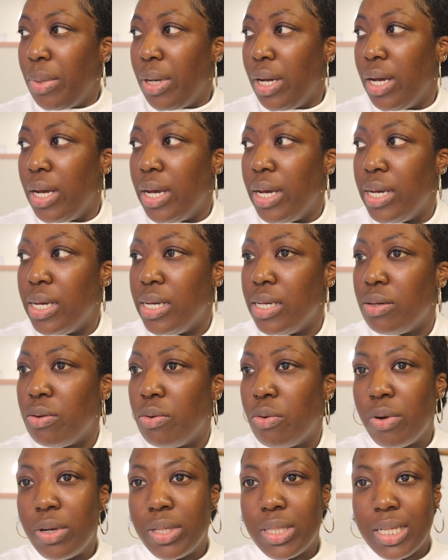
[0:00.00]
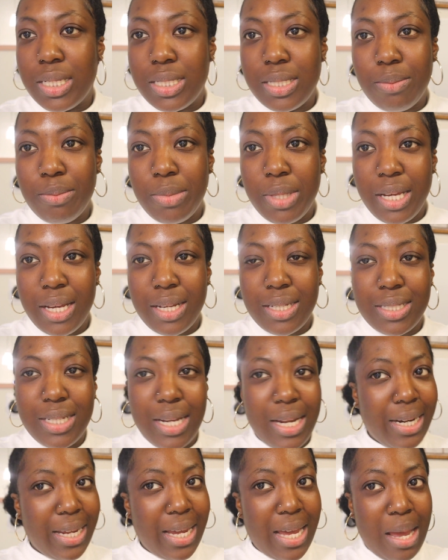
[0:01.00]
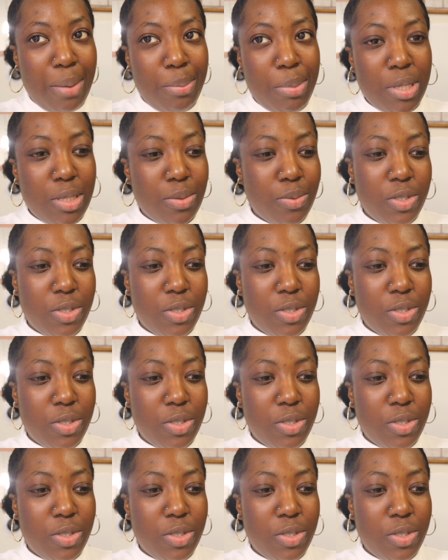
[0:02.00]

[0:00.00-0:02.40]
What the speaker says: or unless something exciting happens,